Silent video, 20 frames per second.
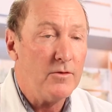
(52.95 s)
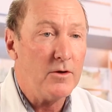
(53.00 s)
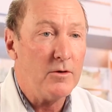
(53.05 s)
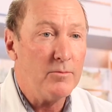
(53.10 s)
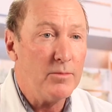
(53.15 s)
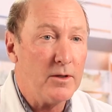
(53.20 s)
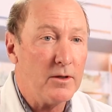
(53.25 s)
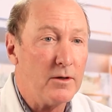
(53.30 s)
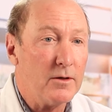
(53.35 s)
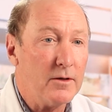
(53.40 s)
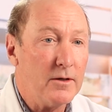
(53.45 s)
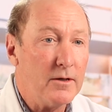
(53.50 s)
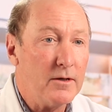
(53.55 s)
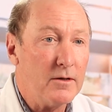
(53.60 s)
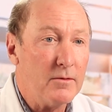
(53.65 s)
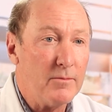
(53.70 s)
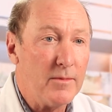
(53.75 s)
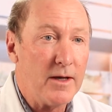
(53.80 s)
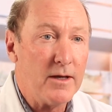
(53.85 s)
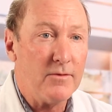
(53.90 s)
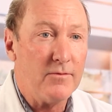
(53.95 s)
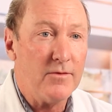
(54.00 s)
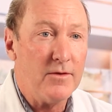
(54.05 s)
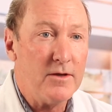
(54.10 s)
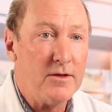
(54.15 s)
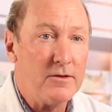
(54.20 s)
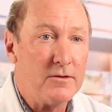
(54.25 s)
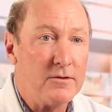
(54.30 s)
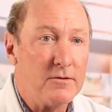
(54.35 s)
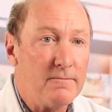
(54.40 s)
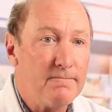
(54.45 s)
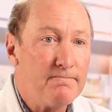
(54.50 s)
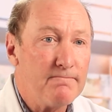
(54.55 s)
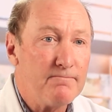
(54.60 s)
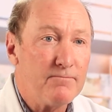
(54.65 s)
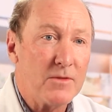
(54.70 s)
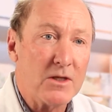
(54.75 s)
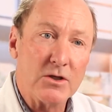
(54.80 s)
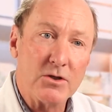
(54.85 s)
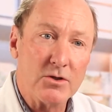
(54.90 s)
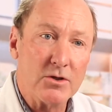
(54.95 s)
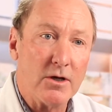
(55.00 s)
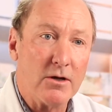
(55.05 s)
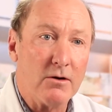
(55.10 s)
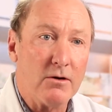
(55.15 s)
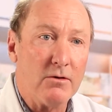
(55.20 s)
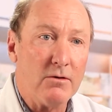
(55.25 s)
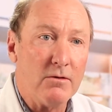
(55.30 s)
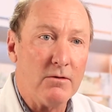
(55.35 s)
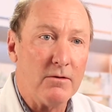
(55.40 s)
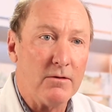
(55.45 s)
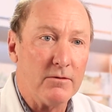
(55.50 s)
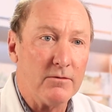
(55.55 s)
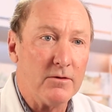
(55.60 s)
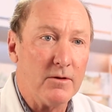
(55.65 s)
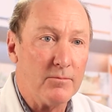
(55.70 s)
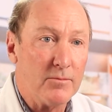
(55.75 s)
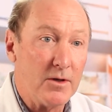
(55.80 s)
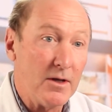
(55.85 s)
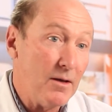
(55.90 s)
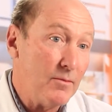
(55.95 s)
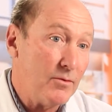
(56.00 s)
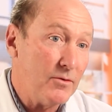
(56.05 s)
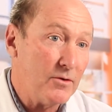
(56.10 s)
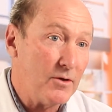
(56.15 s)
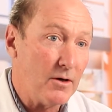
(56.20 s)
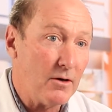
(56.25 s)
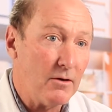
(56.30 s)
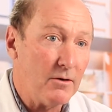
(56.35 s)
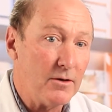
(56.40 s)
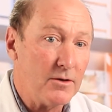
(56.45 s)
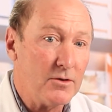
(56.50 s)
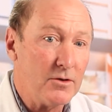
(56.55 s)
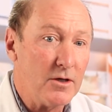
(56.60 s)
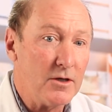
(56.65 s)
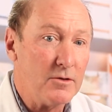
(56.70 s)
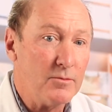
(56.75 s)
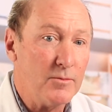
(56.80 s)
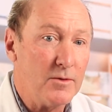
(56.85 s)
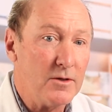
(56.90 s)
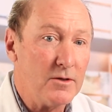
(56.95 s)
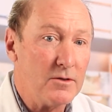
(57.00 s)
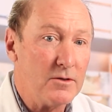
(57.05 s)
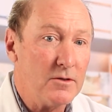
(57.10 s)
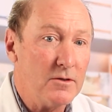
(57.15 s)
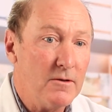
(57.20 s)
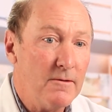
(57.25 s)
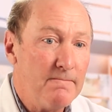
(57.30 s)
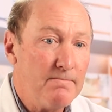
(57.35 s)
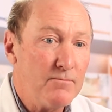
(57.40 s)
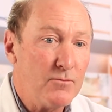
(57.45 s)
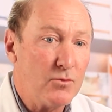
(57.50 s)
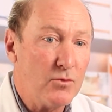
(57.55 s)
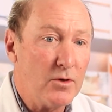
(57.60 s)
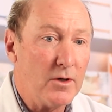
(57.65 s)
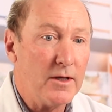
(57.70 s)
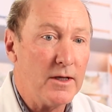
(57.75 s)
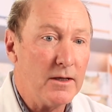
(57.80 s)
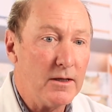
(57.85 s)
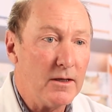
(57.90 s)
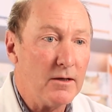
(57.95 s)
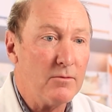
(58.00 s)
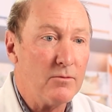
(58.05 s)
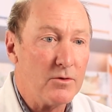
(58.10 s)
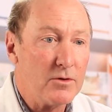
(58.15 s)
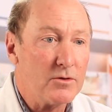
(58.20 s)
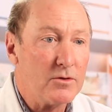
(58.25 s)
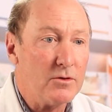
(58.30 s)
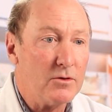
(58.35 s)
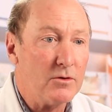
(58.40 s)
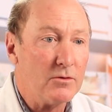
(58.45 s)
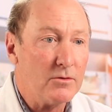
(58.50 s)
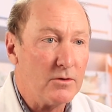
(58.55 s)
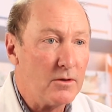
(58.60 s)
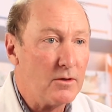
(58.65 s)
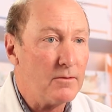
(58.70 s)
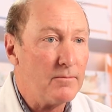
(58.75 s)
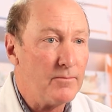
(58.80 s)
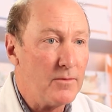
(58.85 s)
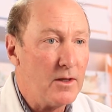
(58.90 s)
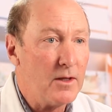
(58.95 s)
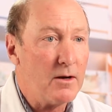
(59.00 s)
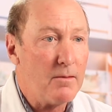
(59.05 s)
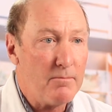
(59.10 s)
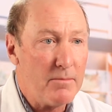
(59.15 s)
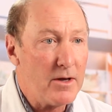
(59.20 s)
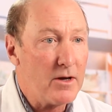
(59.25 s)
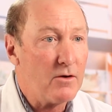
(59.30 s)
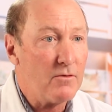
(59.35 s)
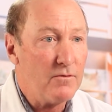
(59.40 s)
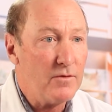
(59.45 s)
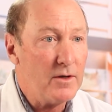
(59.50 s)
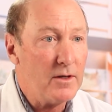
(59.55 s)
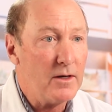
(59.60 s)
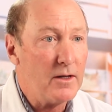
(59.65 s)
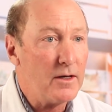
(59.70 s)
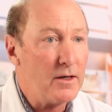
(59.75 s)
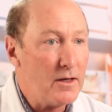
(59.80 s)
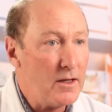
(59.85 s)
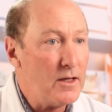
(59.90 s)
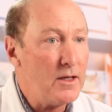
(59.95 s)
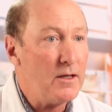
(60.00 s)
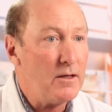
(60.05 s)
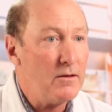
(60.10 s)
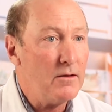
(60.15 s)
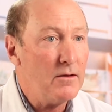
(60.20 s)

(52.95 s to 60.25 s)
The ability to make these subtle, sometimes subtle adjustments really can result in a better feeling knee.